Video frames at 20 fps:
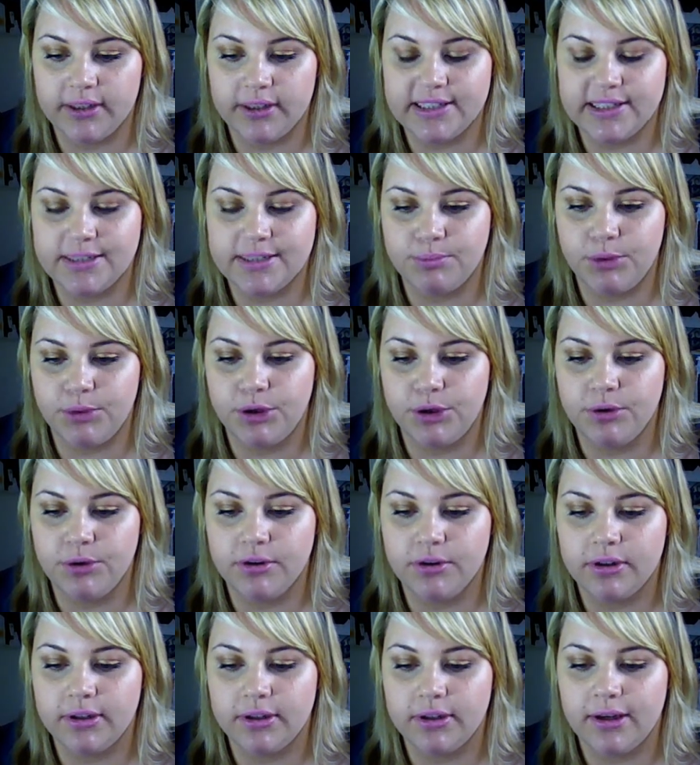It's the
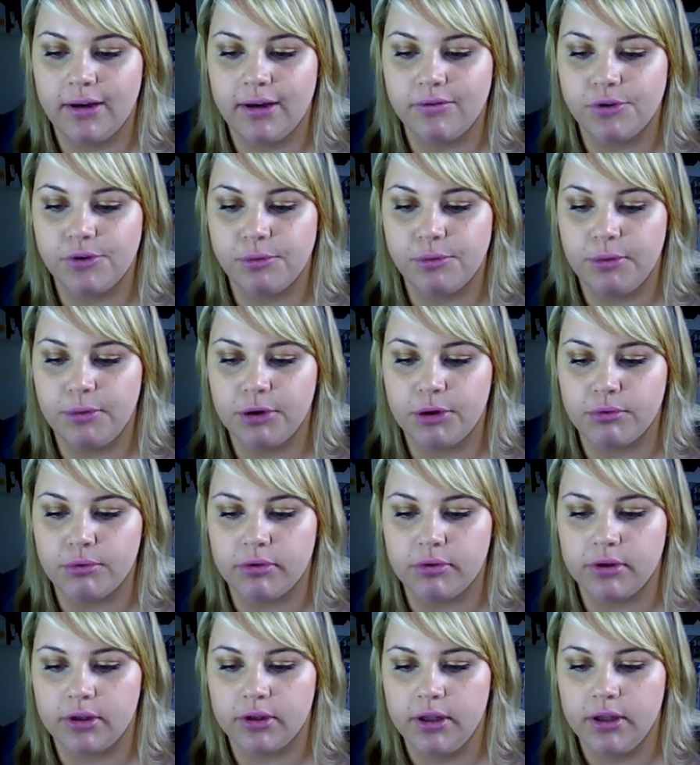Pure Cover
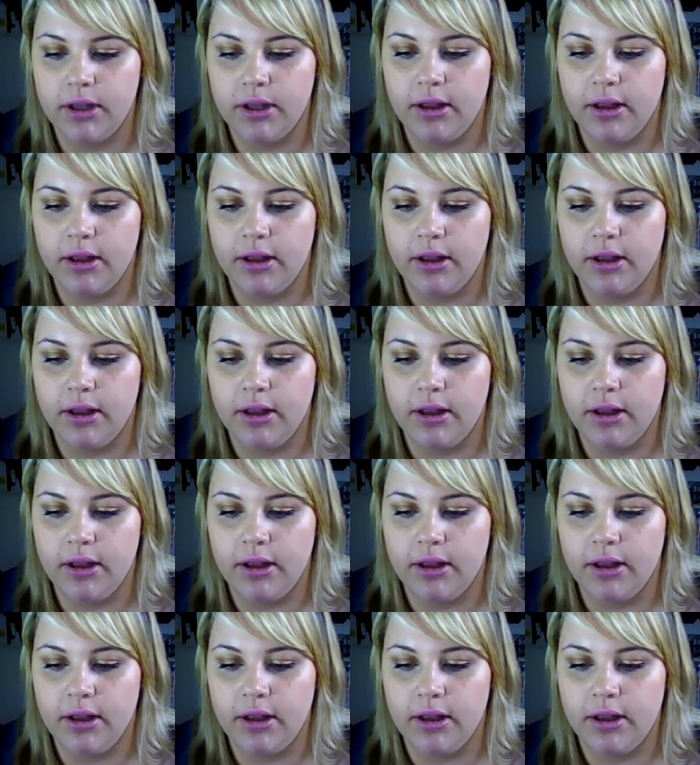Mineral